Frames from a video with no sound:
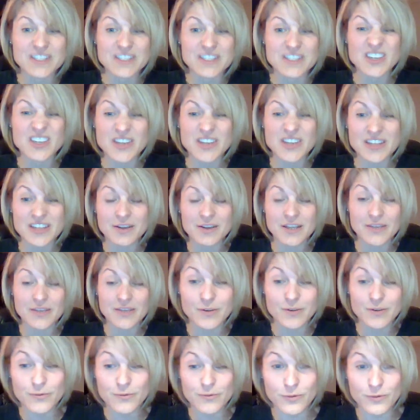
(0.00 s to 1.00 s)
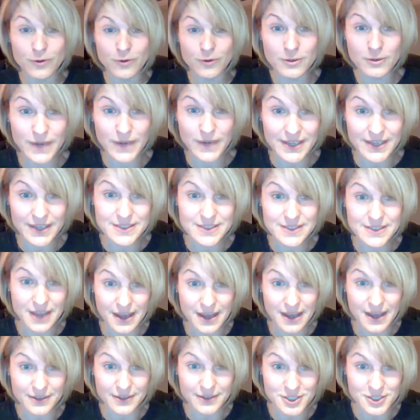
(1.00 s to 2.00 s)
and they're giving full ride
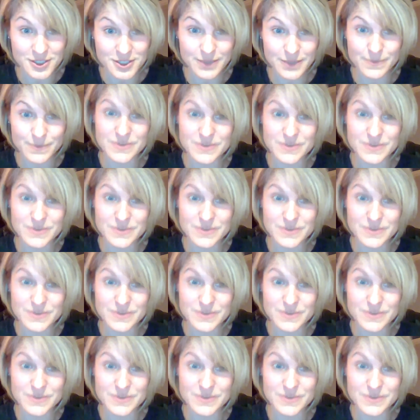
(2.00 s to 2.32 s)
scholarships to